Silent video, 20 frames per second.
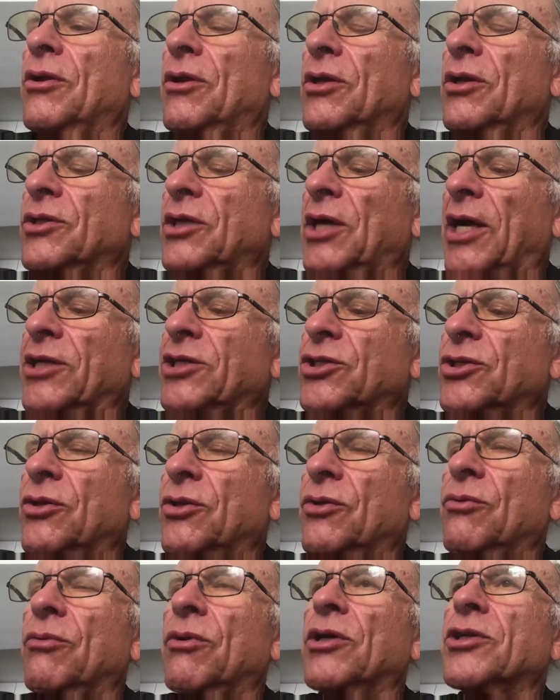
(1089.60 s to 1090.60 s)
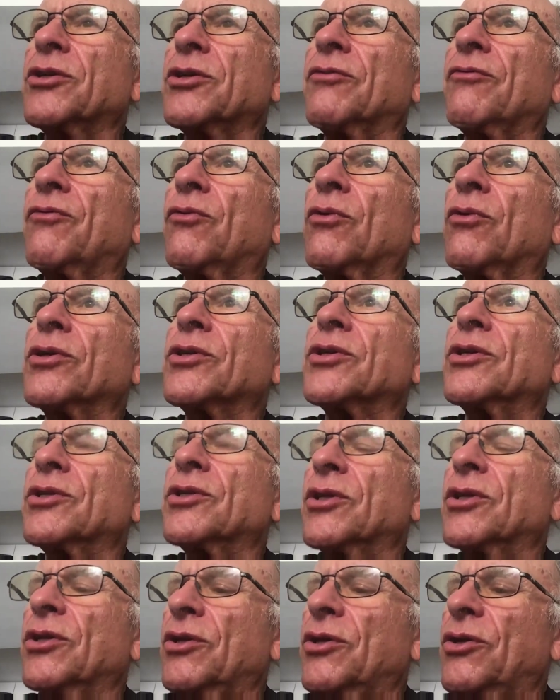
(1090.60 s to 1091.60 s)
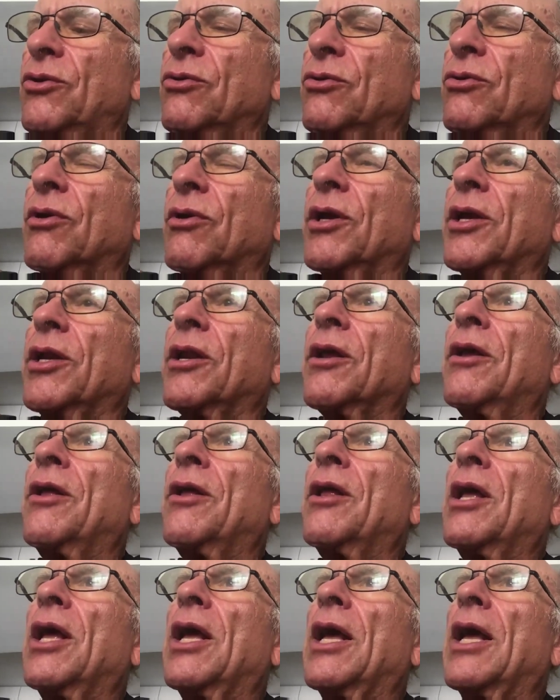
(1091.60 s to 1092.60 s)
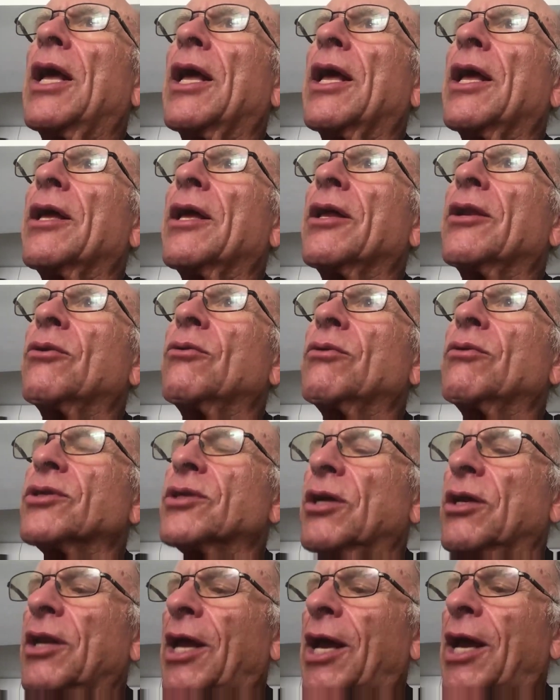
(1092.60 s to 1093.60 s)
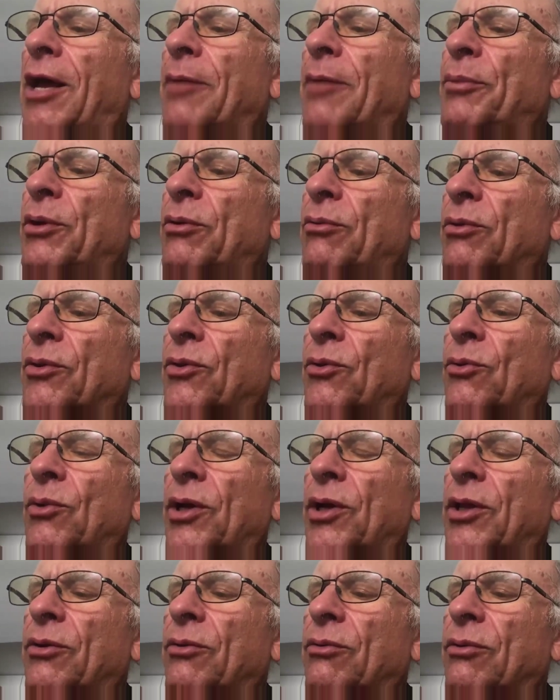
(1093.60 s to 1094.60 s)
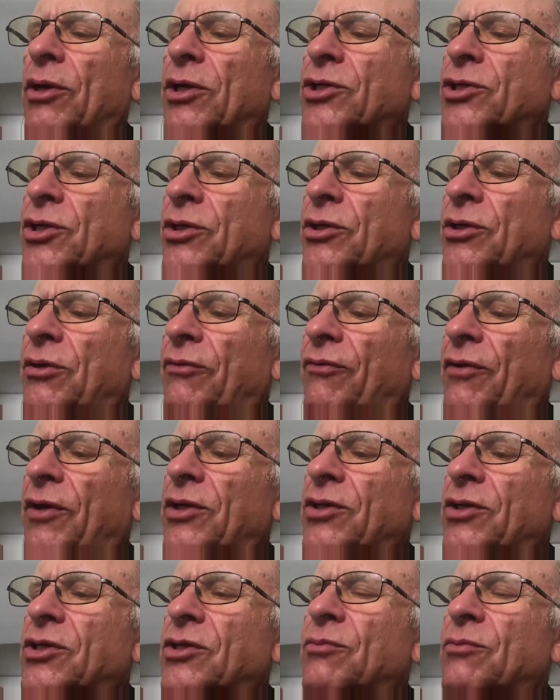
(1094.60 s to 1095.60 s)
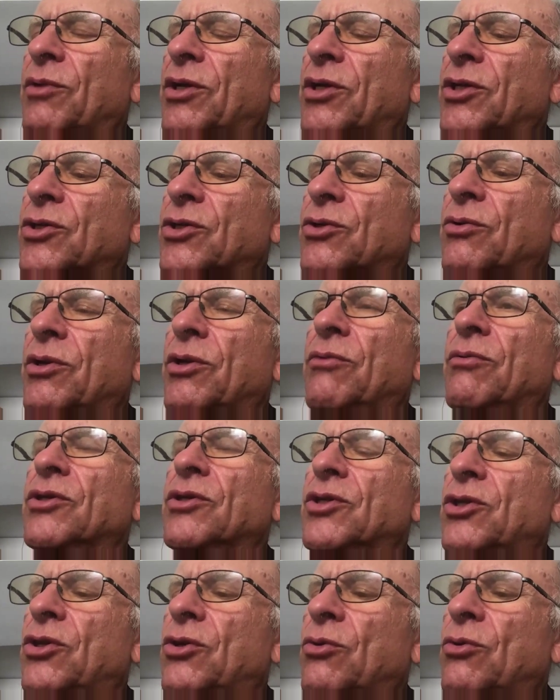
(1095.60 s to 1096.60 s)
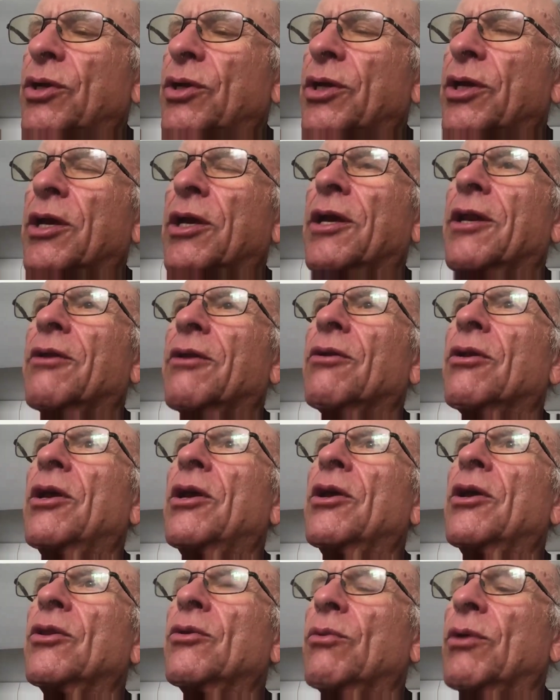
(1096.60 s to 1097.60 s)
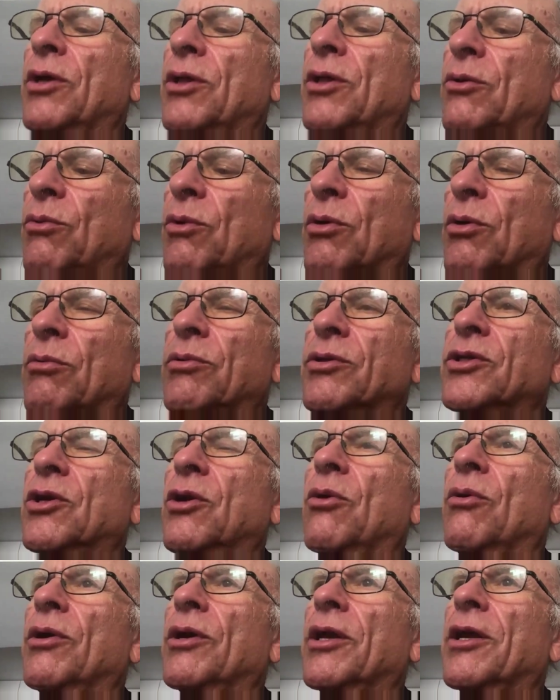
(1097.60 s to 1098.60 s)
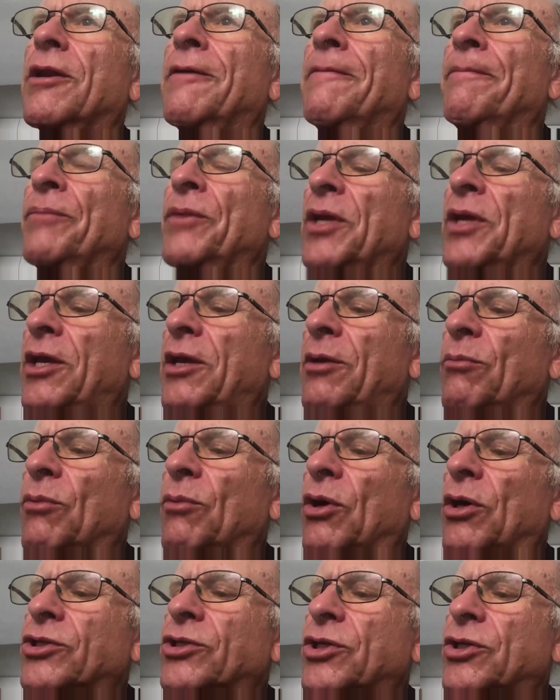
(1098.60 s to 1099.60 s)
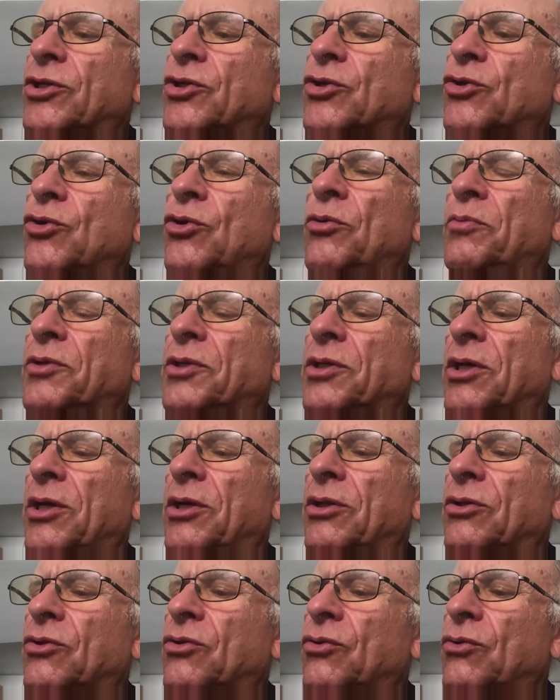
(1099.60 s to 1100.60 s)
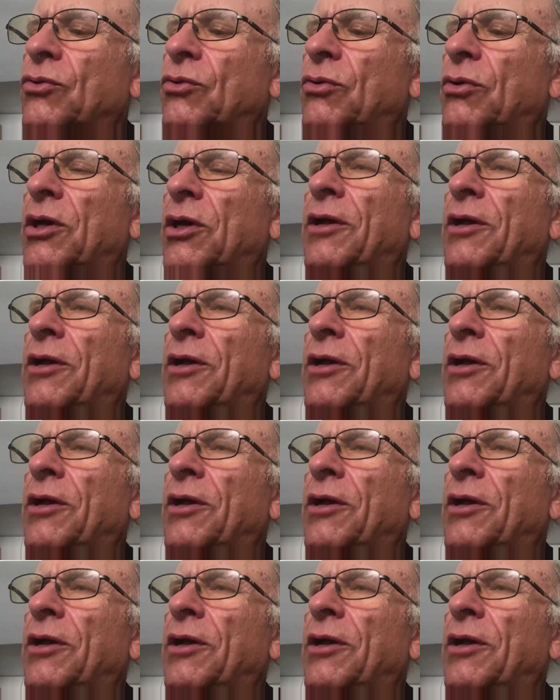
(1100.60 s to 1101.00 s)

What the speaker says: attached to the Russian forces in the Ukraine, and who was unhappy with the way the Russian Defense Ministry was doing and the way the war was going, and he marched his troops into